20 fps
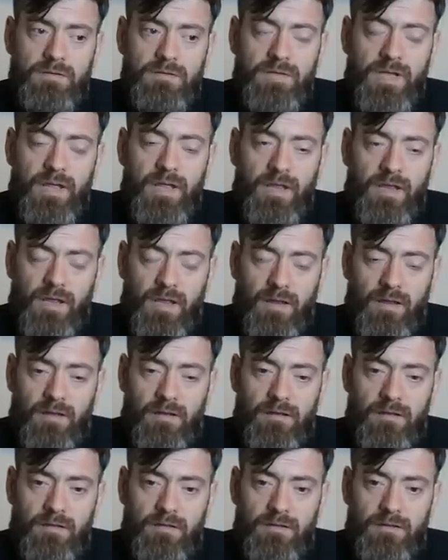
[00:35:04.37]

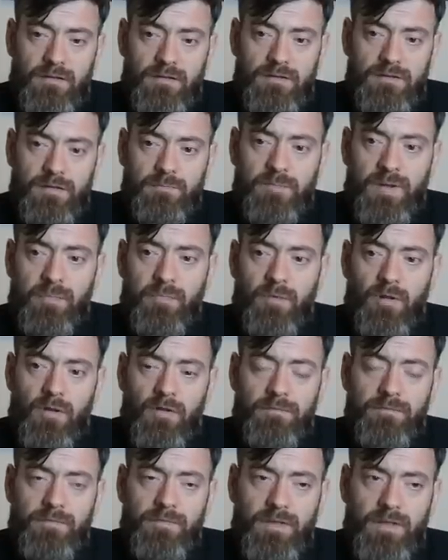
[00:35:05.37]
taking some people
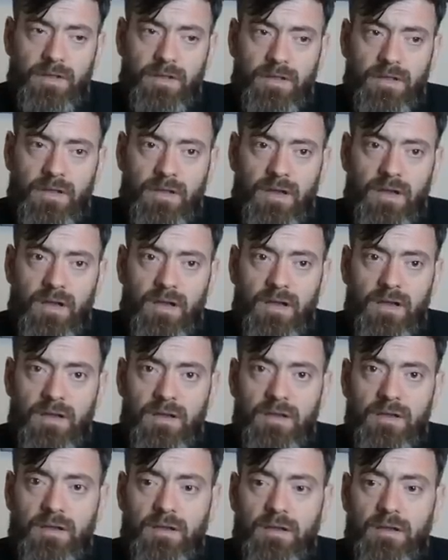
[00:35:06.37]
off the
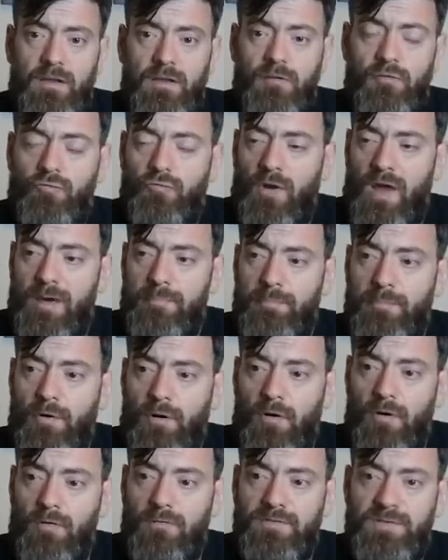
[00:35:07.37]
crap
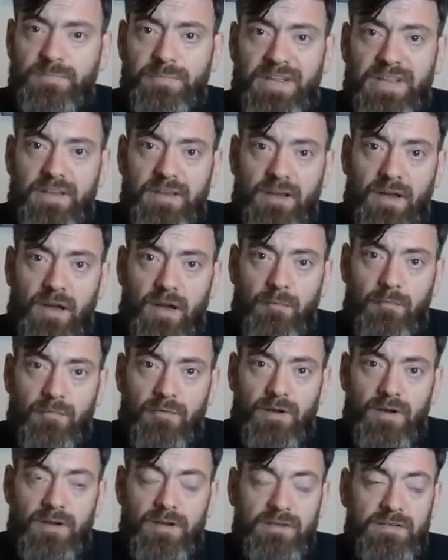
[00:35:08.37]
of speed
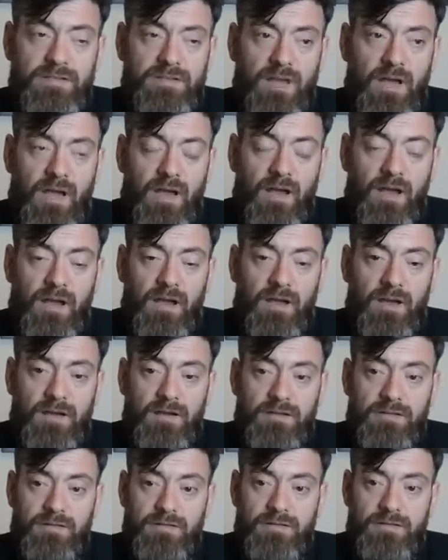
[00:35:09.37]
cameras
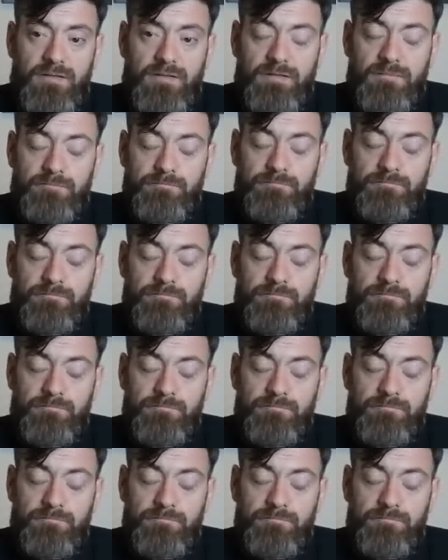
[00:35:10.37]
and